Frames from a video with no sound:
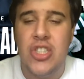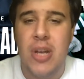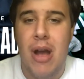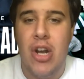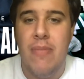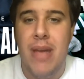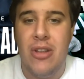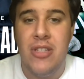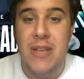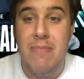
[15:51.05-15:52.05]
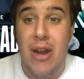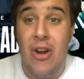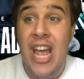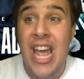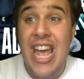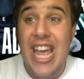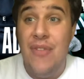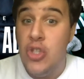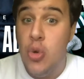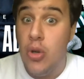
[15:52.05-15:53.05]
somehow going to make their team better
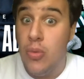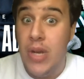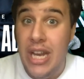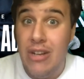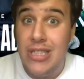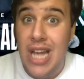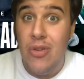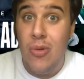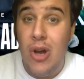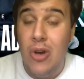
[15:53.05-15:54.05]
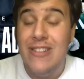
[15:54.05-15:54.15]
even 2 or 3 years down the road?